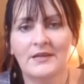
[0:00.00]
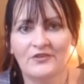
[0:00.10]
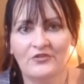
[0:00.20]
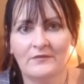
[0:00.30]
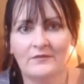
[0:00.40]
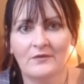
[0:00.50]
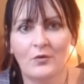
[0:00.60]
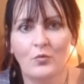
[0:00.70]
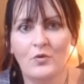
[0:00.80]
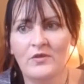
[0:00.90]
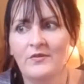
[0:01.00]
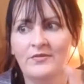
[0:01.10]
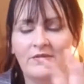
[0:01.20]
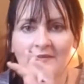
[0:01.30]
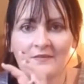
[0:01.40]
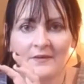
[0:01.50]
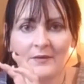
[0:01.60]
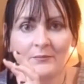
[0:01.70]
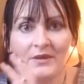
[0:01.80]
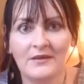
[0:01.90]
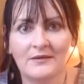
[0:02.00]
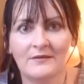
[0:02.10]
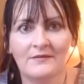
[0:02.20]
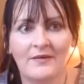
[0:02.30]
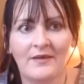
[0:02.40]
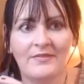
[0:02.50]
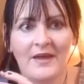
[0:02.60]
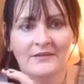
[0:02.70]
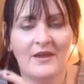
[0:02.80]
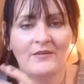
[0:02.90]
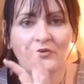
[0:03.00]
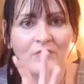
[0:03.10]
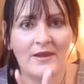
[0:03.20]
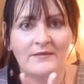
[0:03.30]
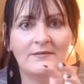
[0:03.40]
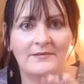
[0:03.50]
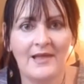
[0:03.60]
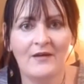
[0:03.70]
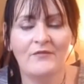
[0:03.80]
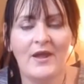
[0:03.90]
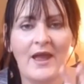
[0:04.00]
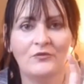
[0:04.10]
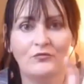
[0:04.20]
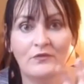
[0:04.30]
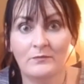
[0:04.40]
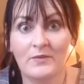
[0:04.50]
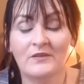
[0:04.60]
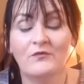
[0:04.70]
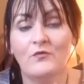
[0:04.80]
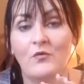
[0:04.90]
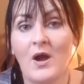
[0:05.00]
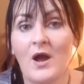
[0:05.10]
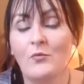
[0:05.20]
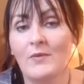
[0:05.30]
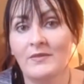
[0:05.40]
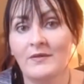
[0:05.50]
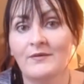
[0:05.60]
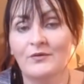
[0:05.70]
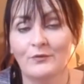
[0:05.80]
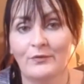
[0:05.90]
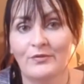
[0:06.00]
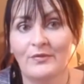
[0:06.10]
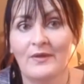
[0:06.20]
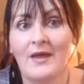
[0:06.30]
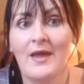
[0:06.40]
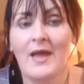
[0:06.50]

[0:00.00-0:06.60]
connections with these beings that have a great love and respect for our Mother Earth.